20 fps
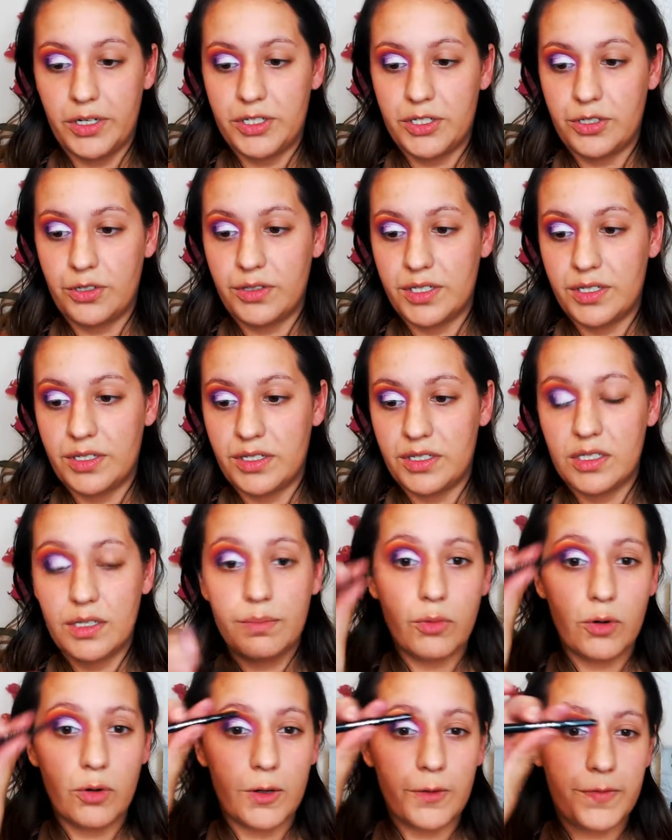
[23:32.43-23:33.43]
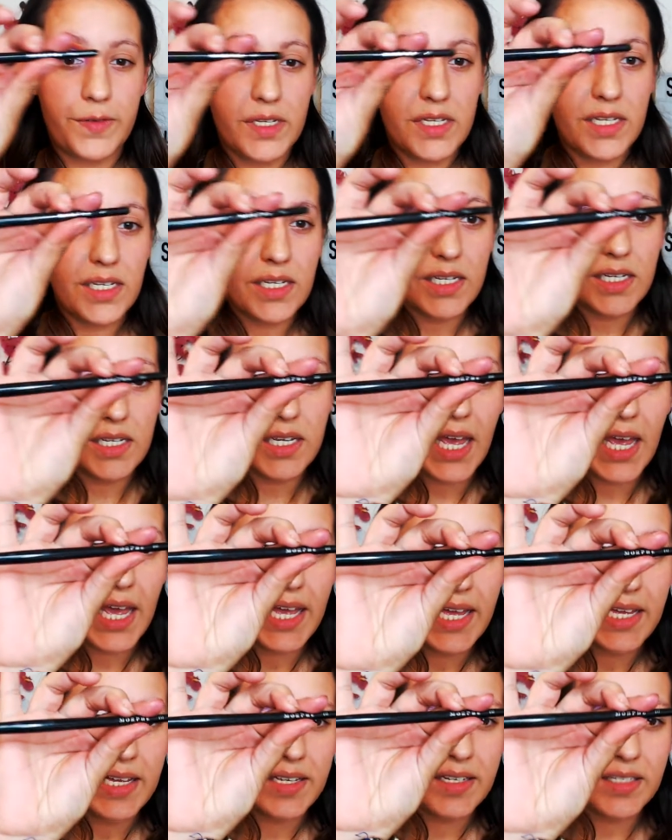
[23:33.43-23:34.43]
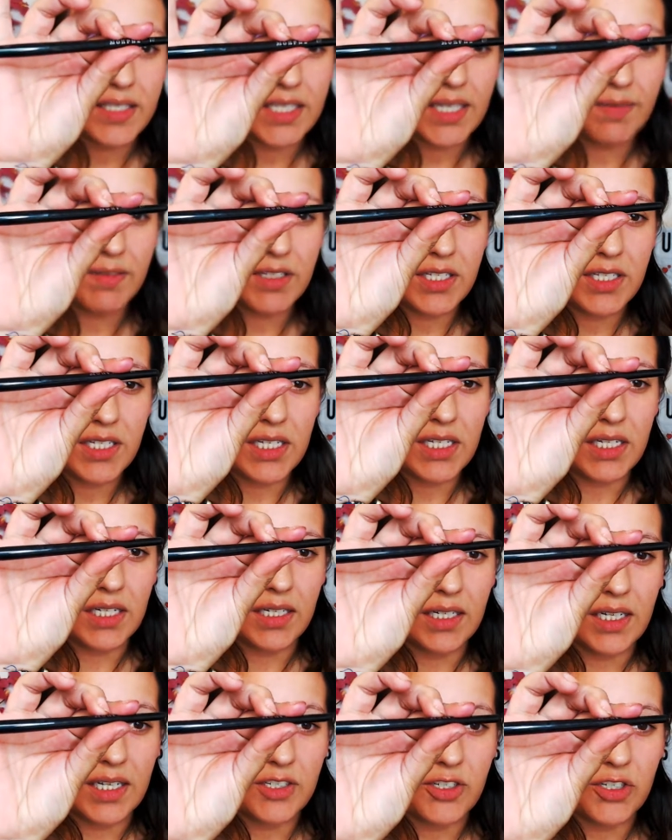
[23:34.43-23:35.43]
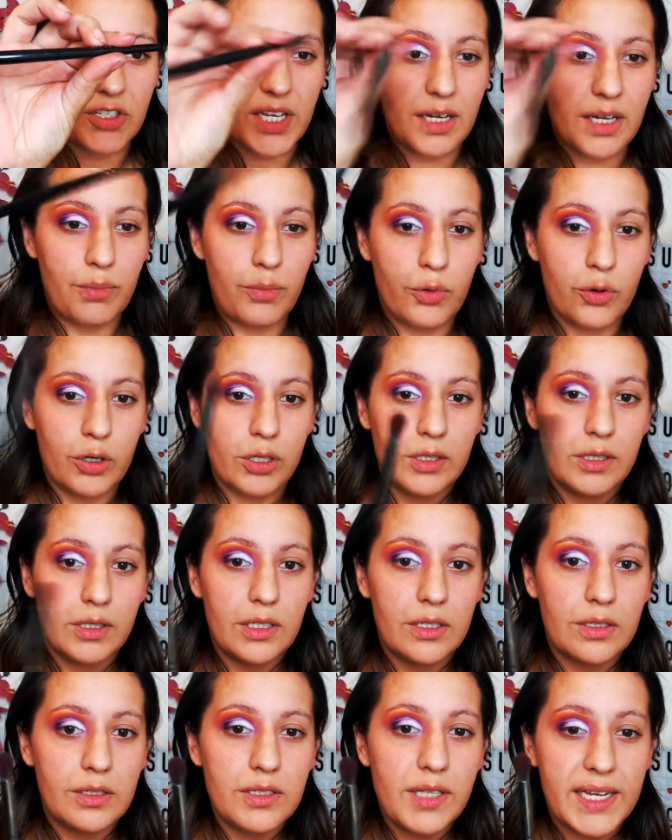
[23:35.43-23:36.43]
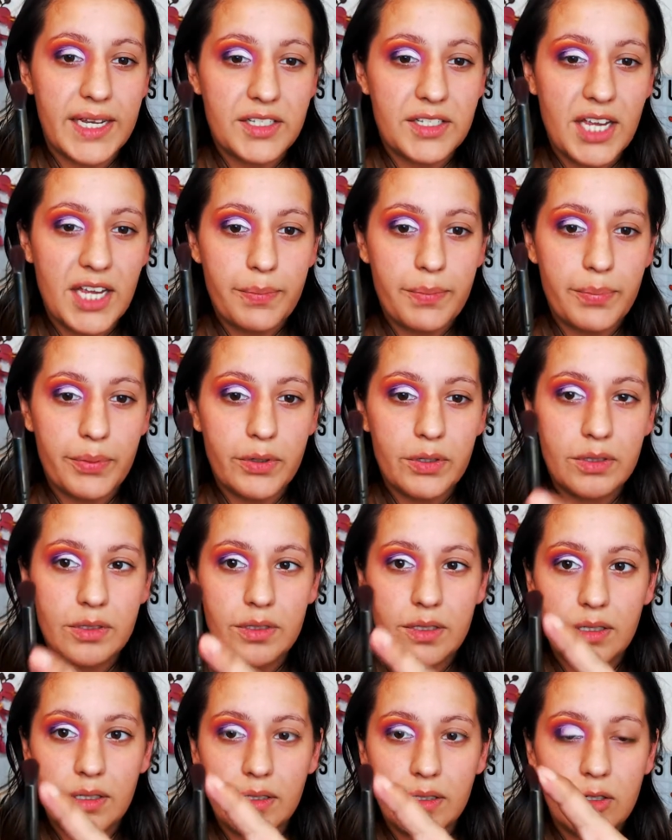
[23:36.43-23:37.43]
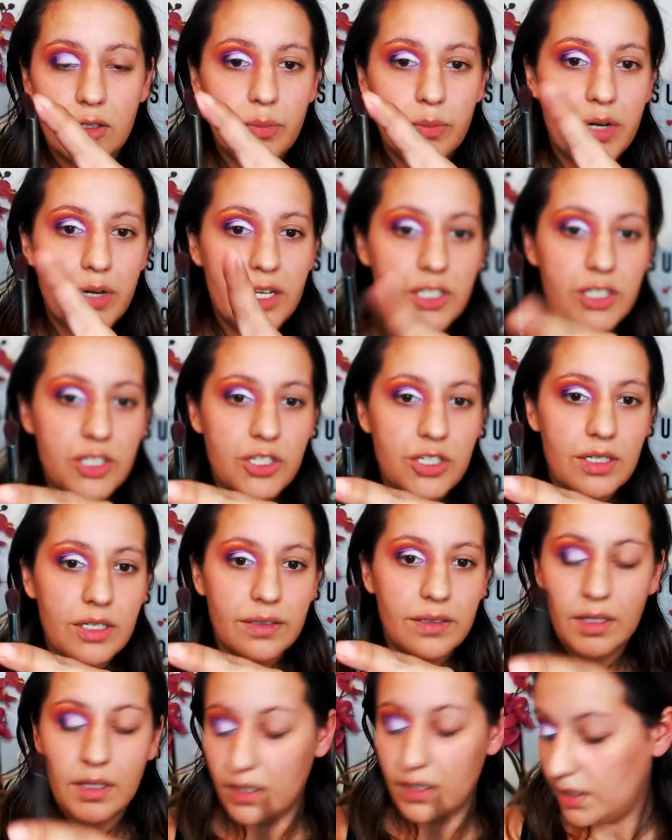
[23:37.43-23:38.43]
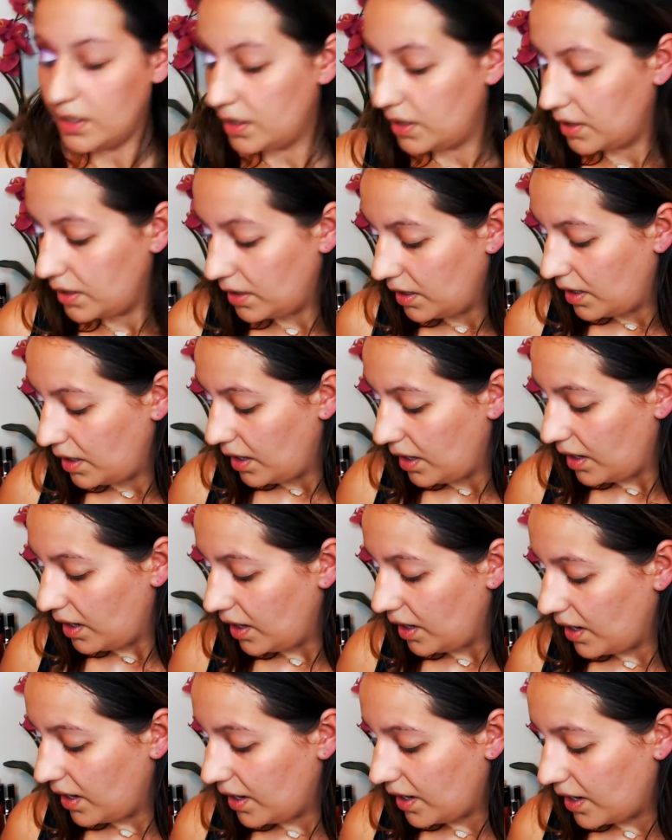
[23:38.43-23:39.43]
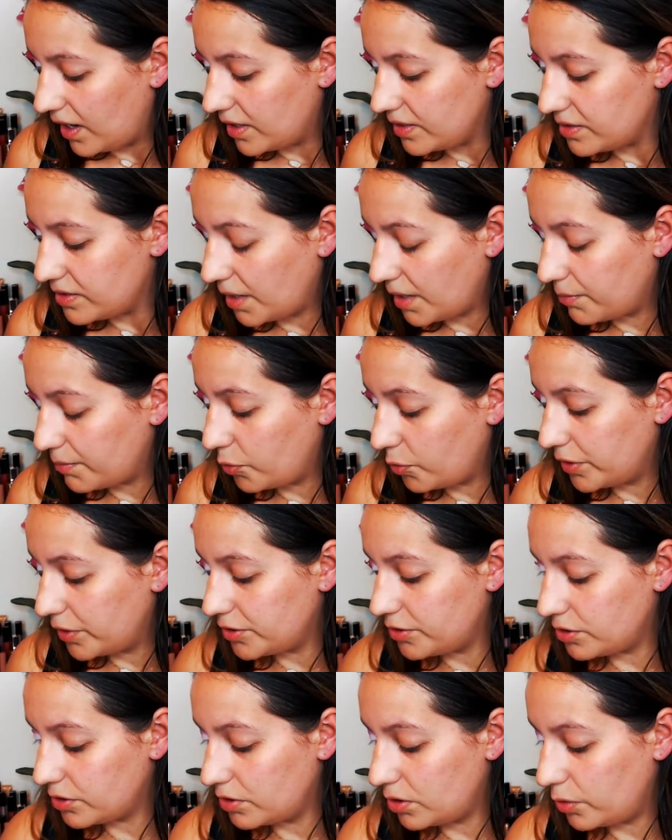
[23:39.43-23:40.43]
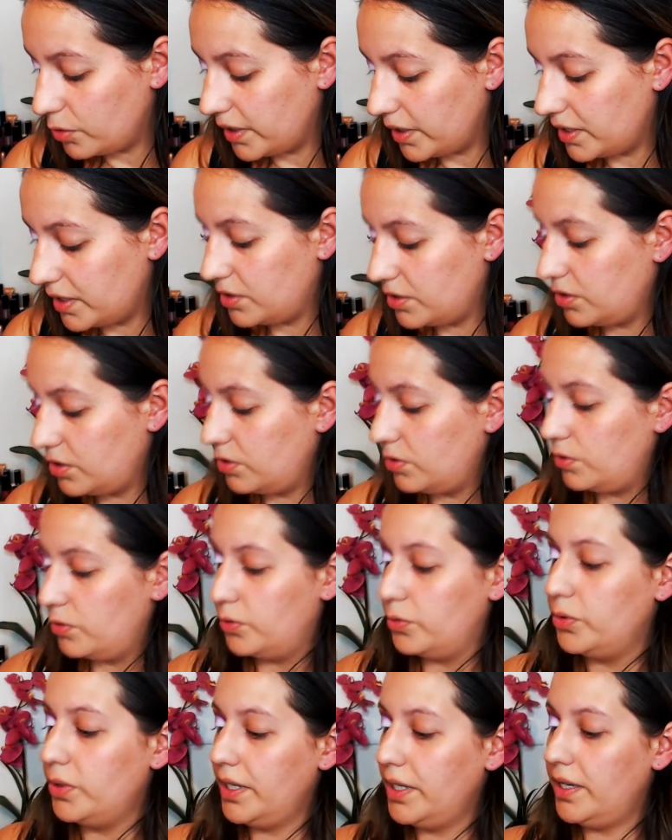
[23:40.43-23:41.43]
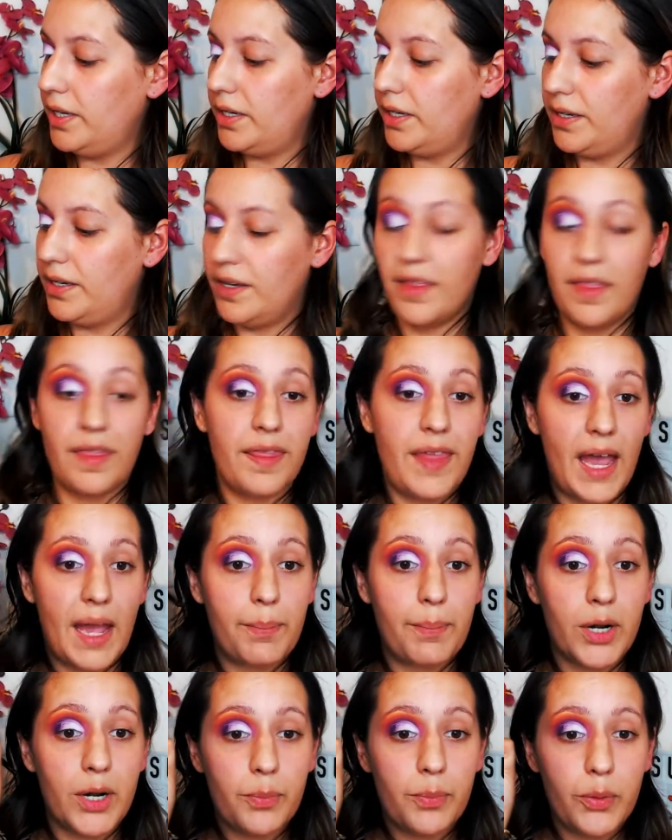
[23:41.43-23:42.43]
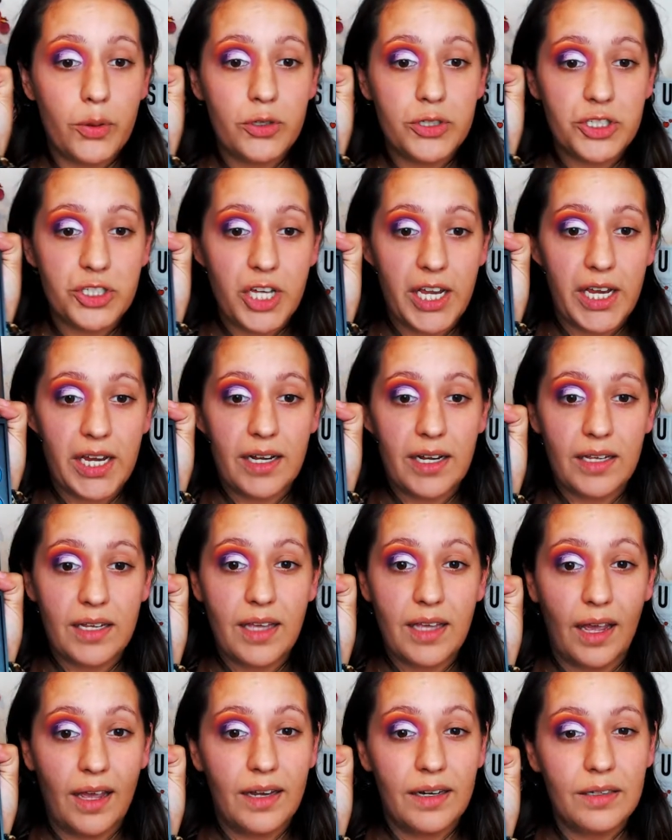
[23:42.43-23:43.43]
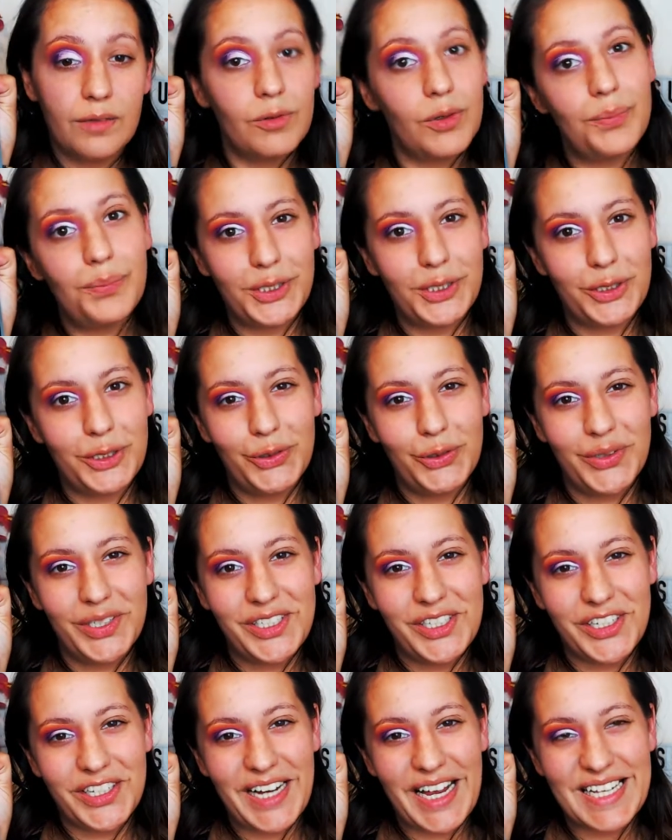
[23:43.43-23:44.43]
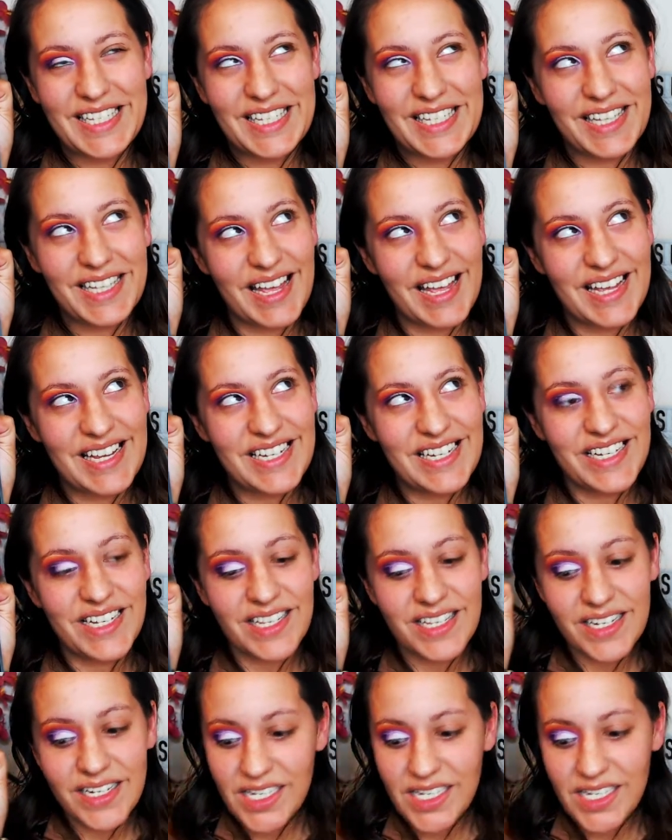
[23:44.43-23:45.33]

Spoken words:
So this is the Morphe E17. It's just like a more like tapered little brush. And I'm going to go into that purple shade again, blue in your guys' eyes.